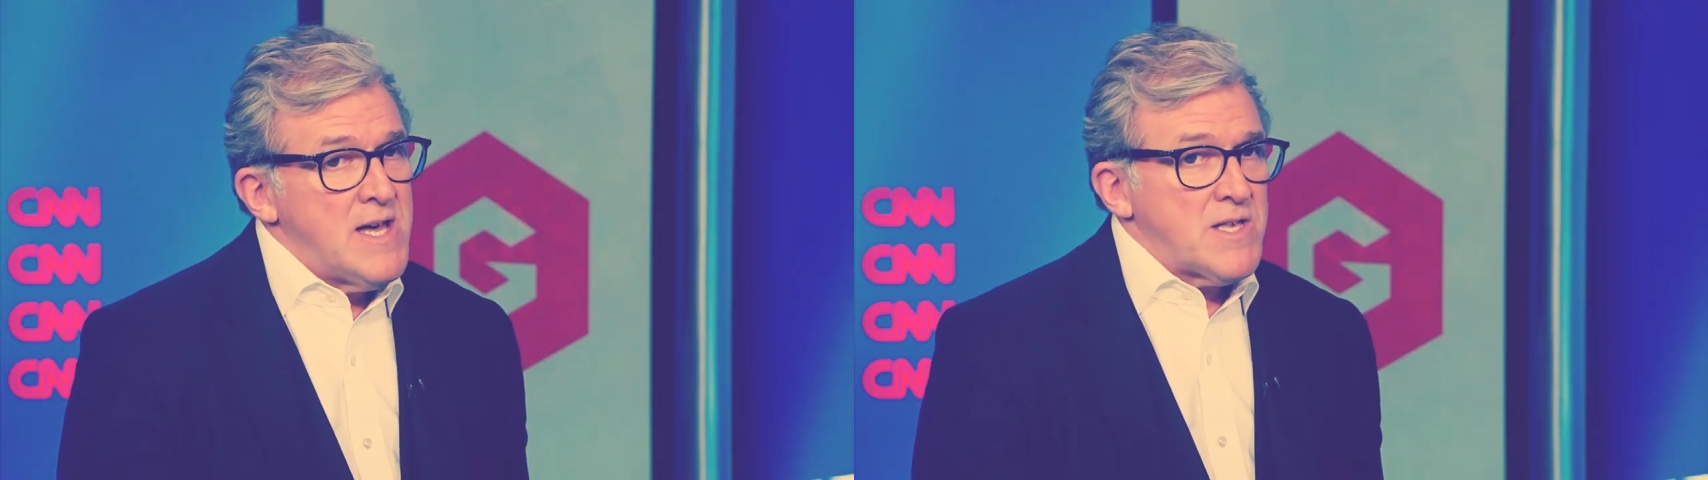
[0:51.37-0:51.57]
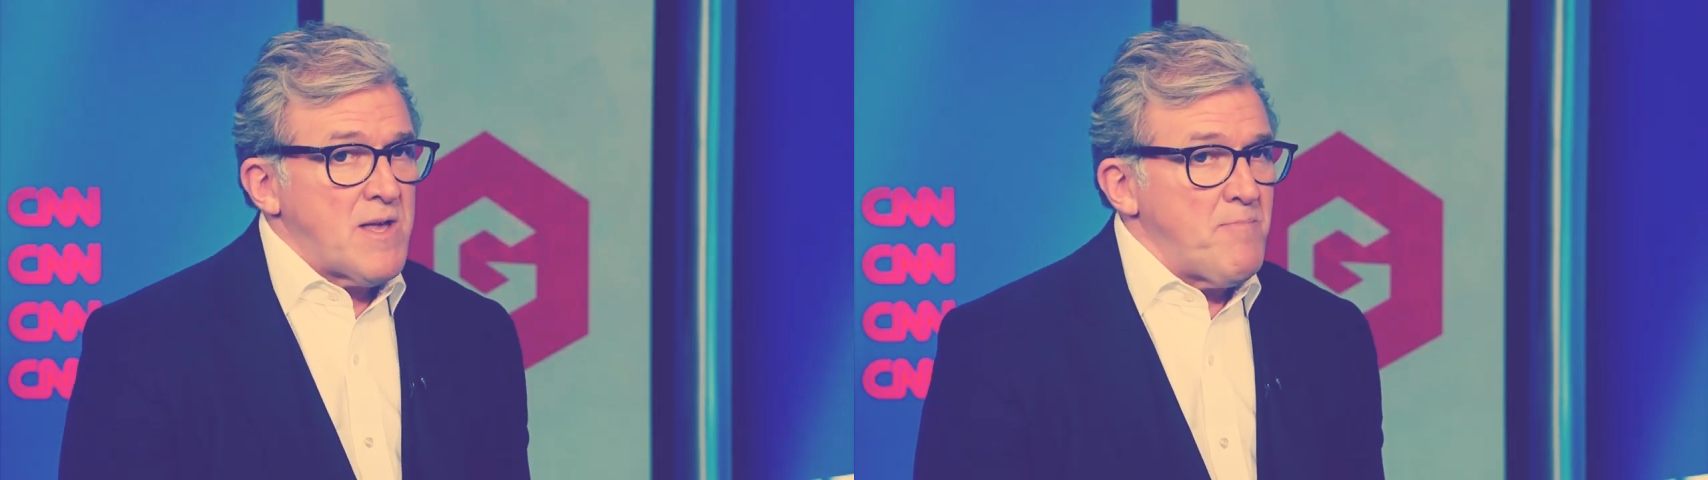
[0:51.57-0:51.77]

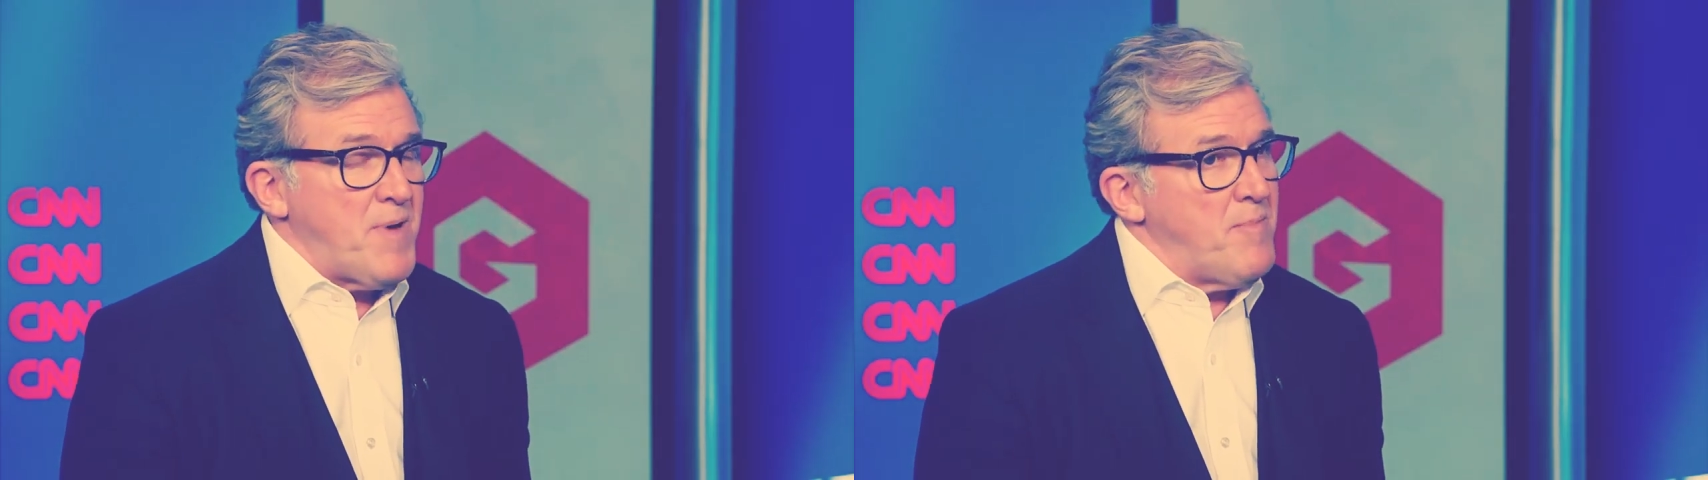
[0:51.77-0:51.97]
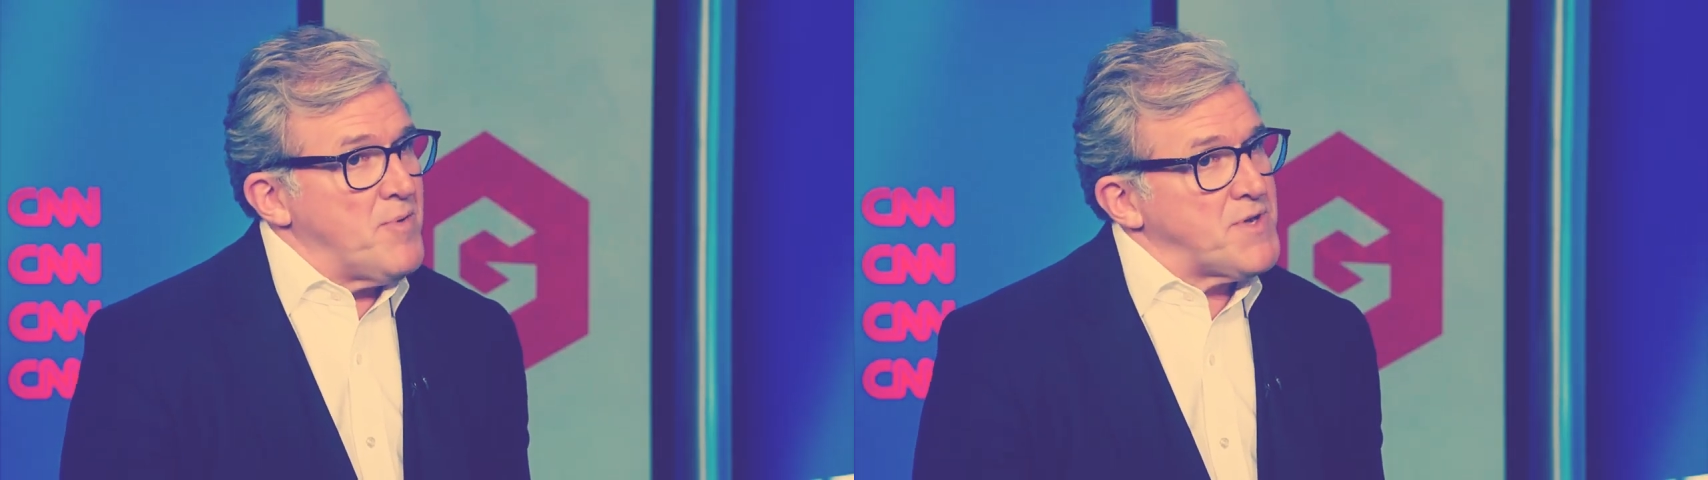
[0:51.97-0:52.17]
Some
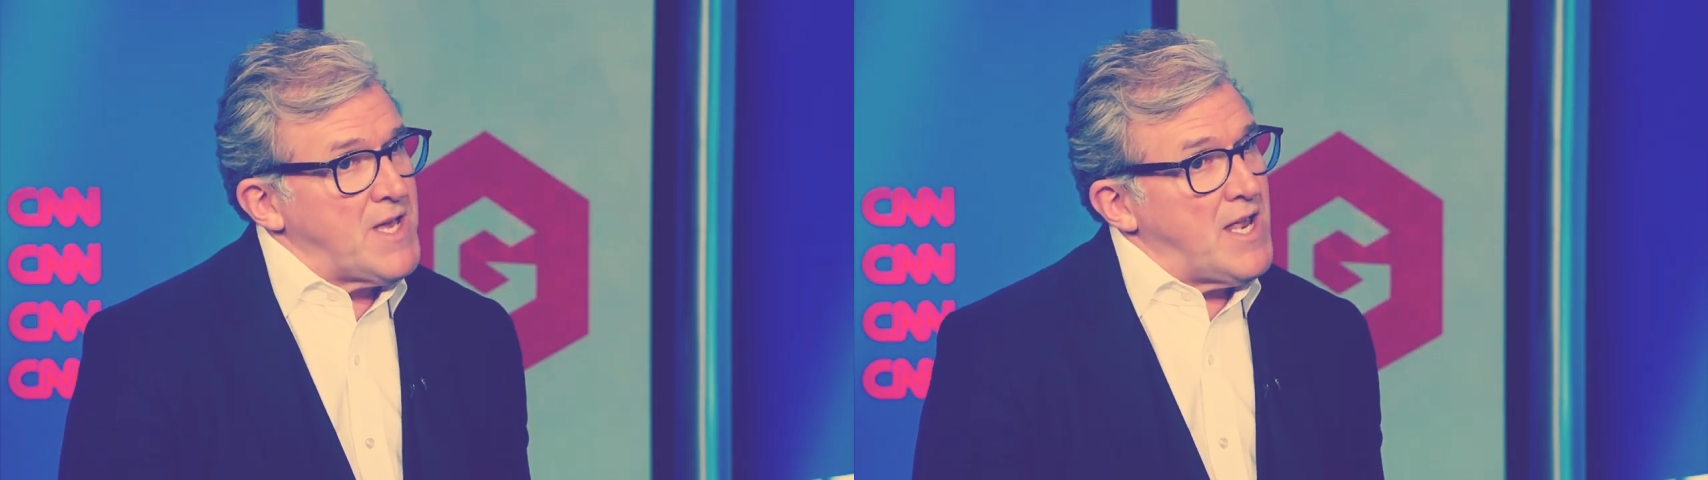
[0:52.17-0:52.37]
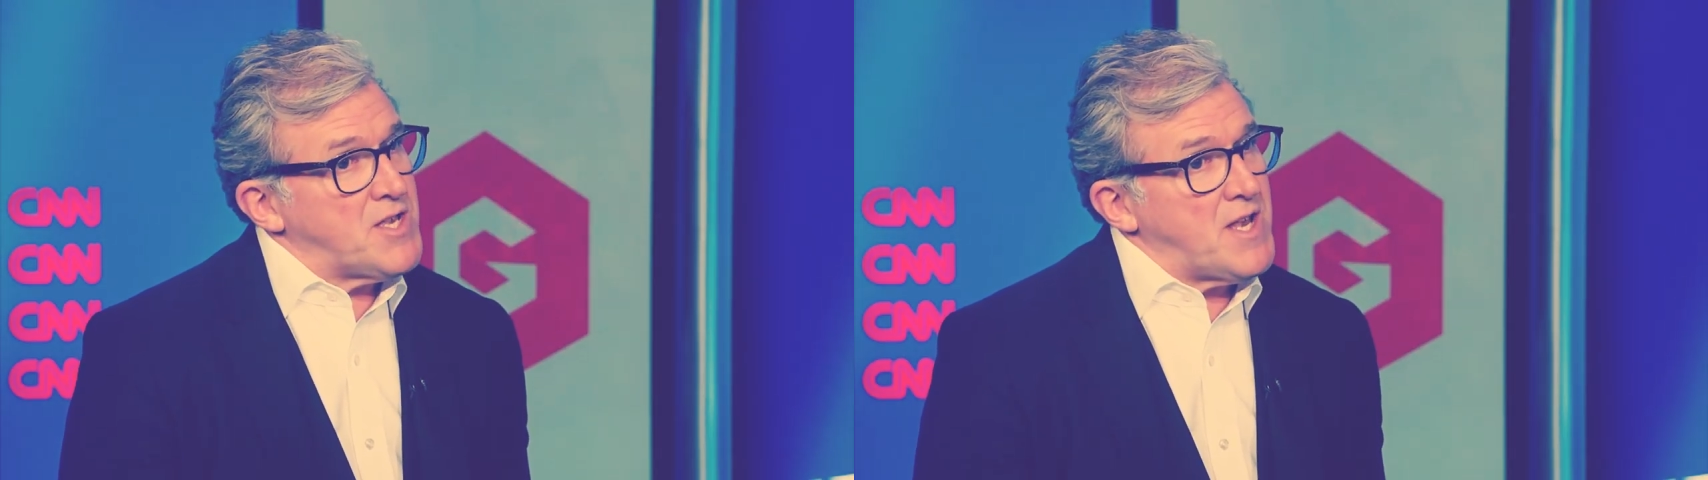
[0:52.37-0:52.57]
people
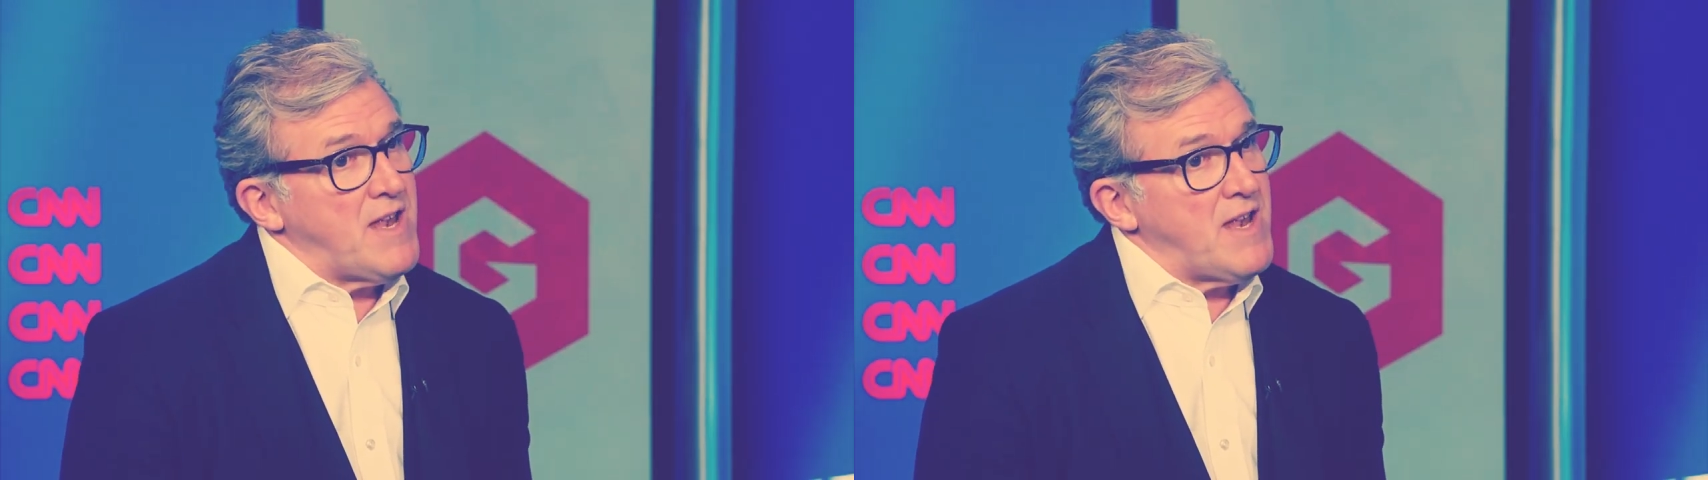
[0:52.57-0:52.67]
see it as an